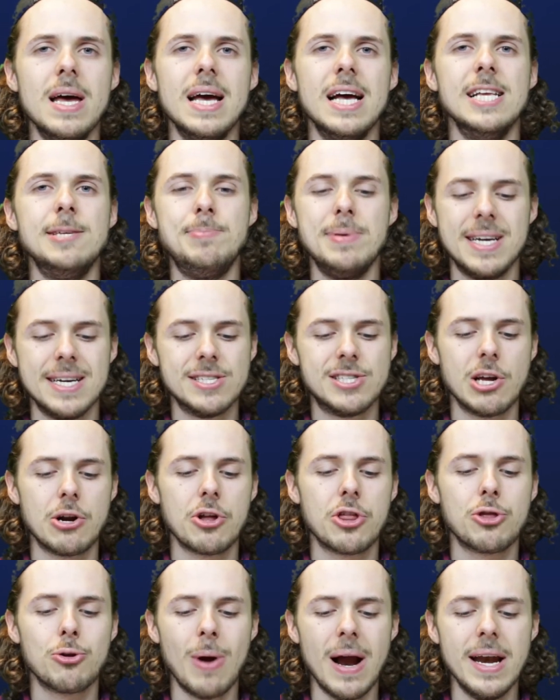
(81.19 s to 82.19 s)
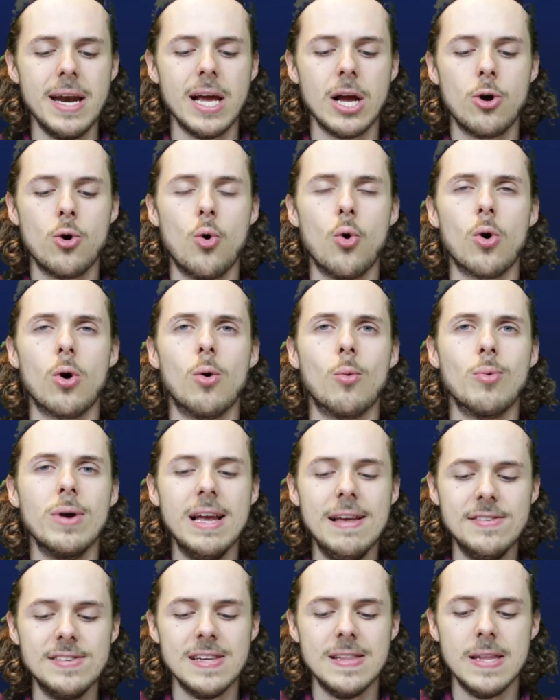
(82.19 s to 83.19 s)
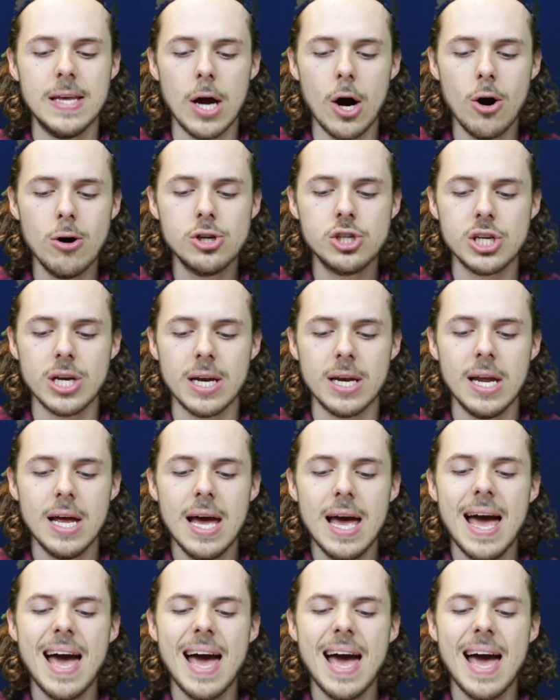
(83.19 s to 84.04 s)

is because they're threatening coral reefs in the ocean.